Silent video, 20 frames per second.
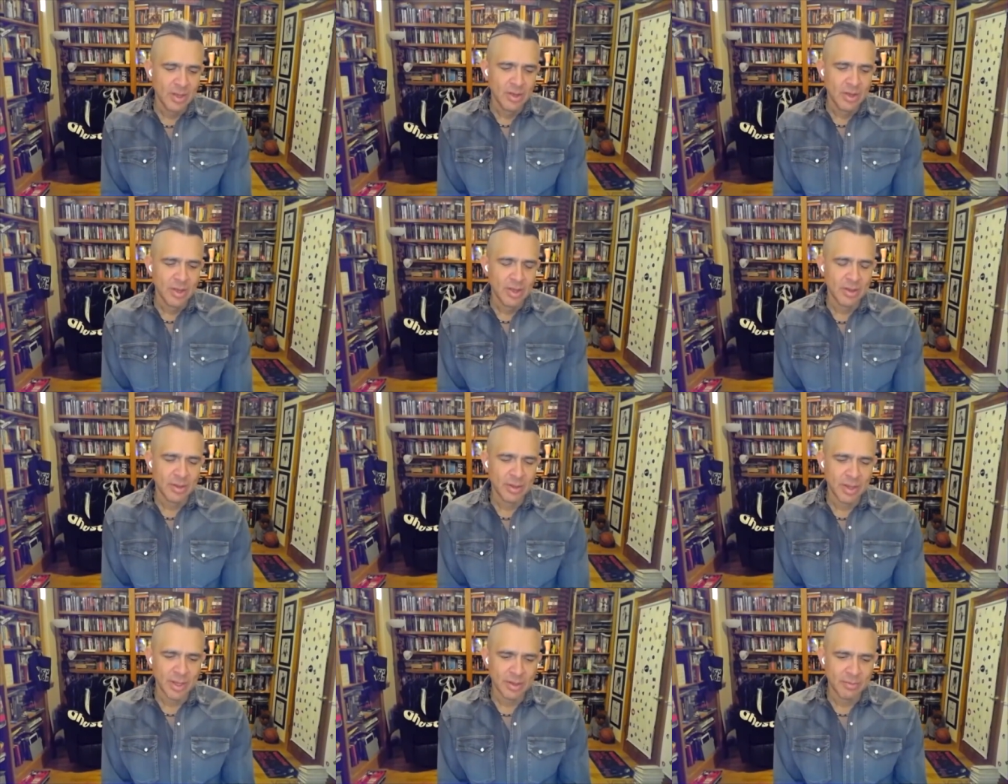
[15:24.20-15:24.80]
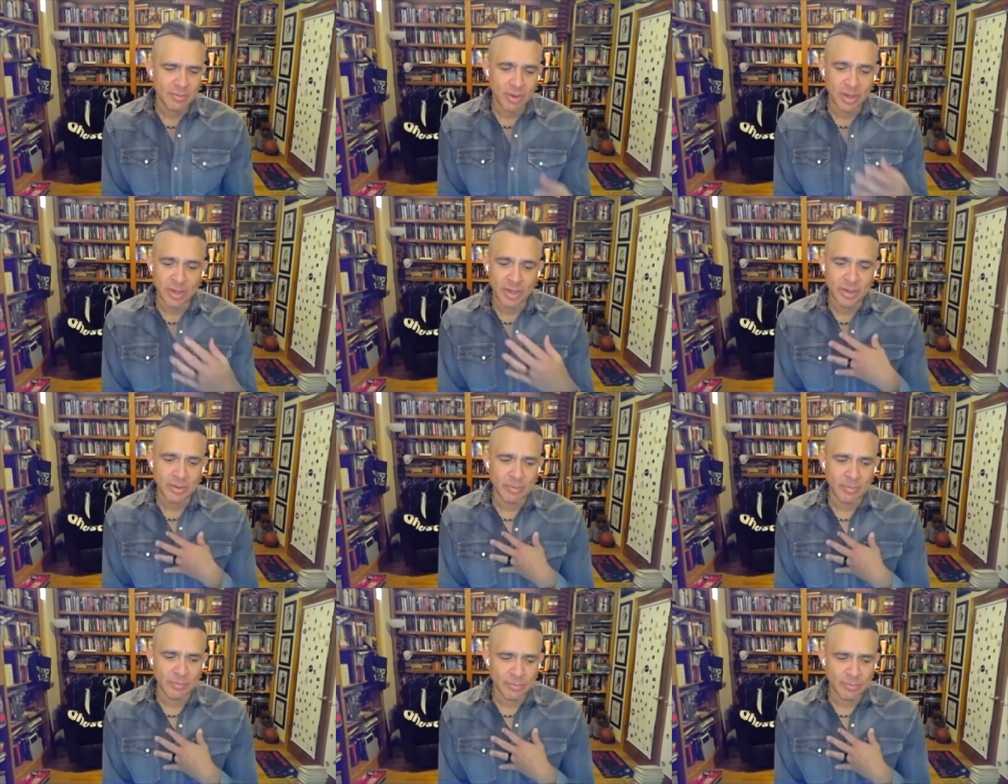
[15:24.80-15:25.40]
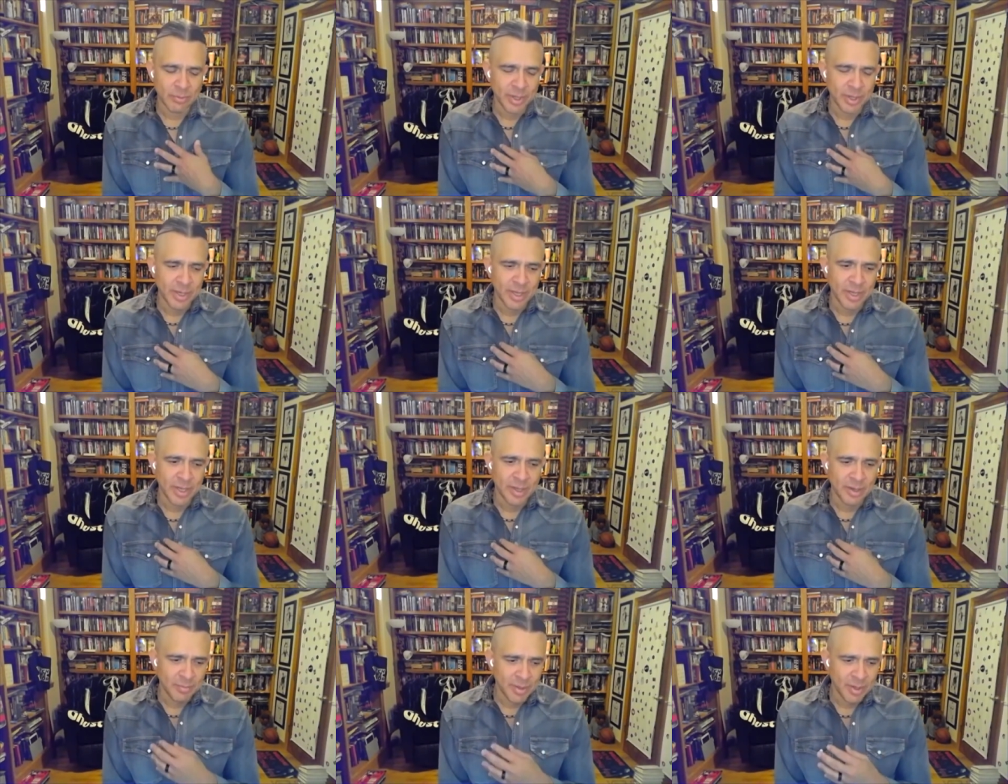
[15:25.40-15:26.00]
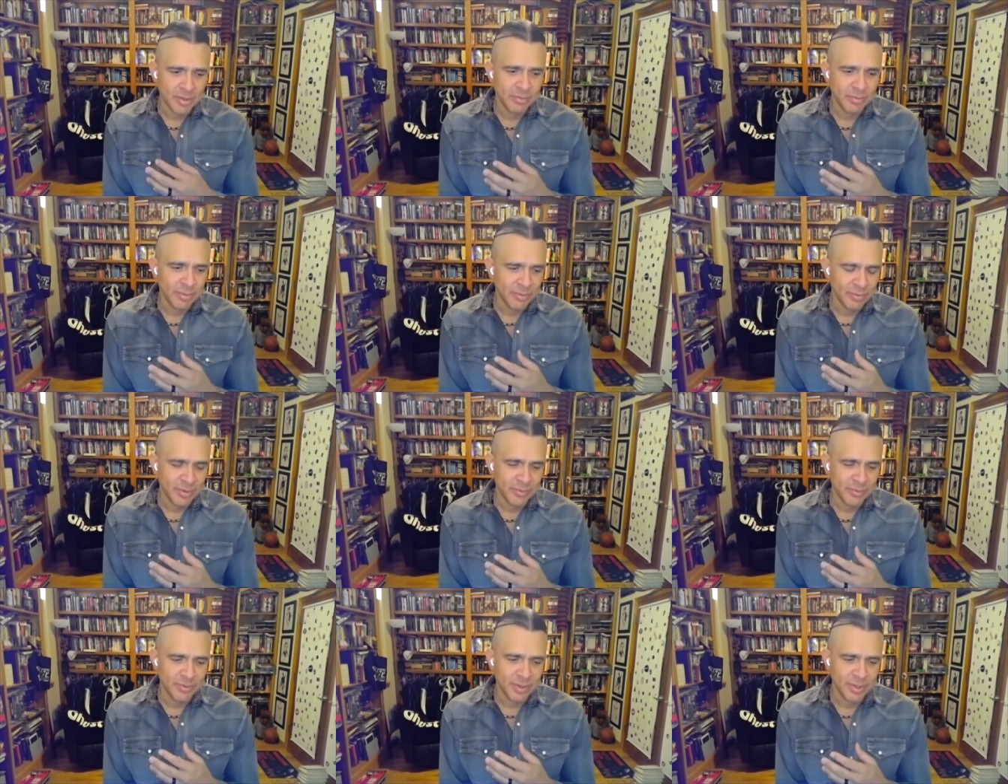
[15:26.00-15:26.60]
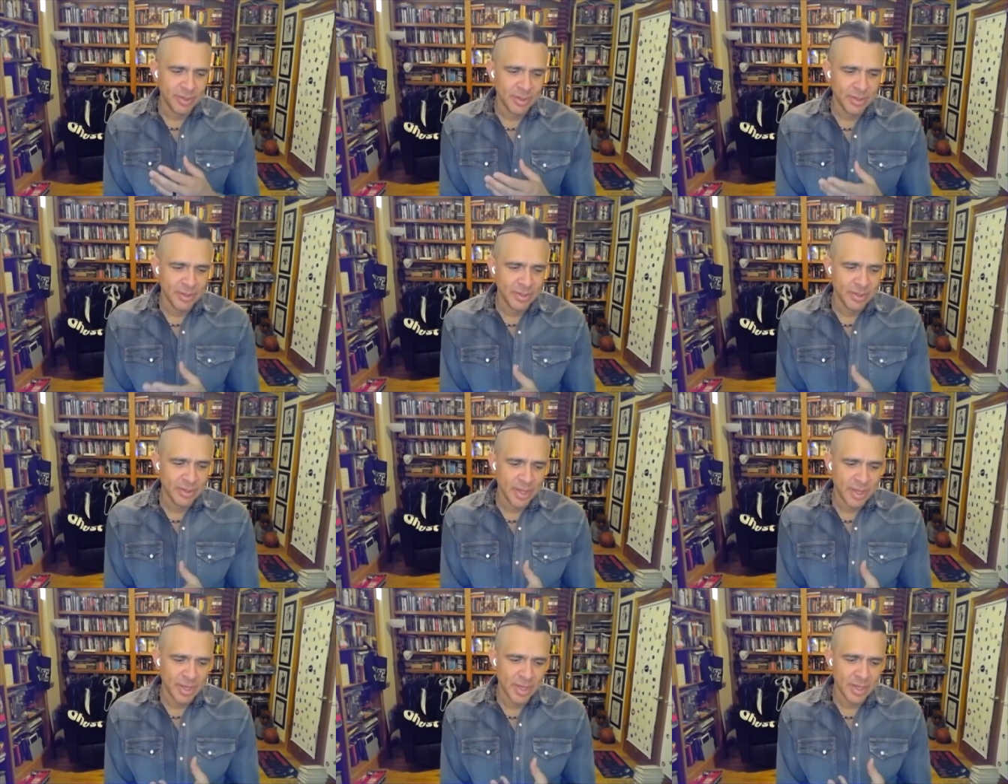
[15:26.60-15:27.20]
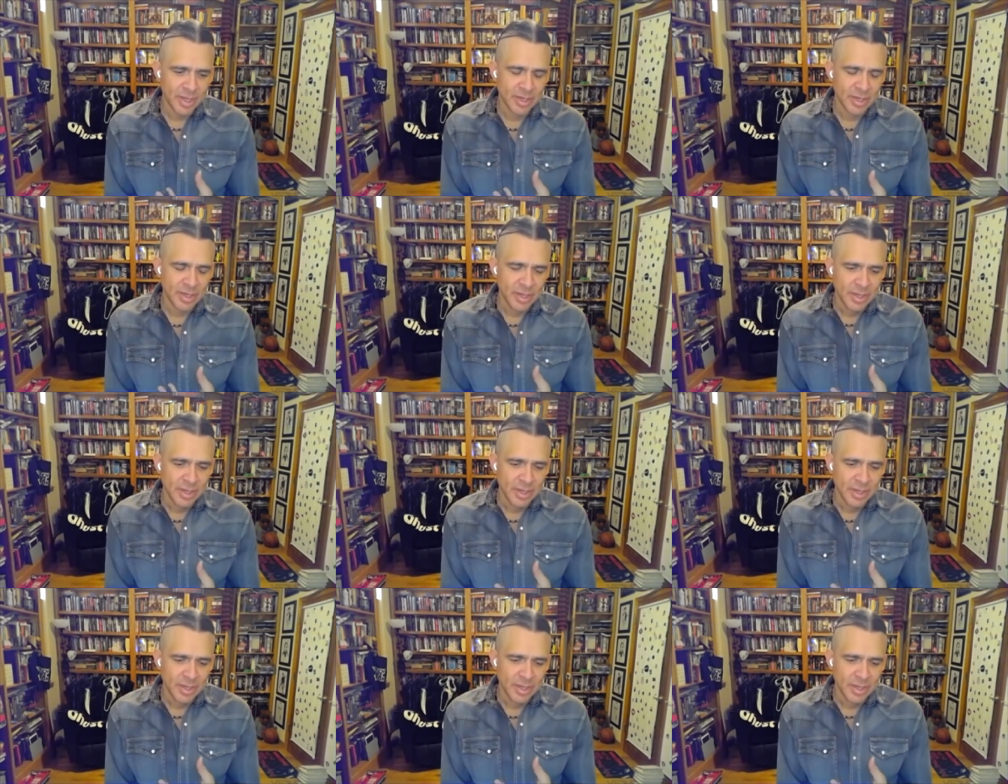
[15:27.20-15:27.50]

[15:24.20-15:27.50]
like right now, I'm 49, about to be 50, and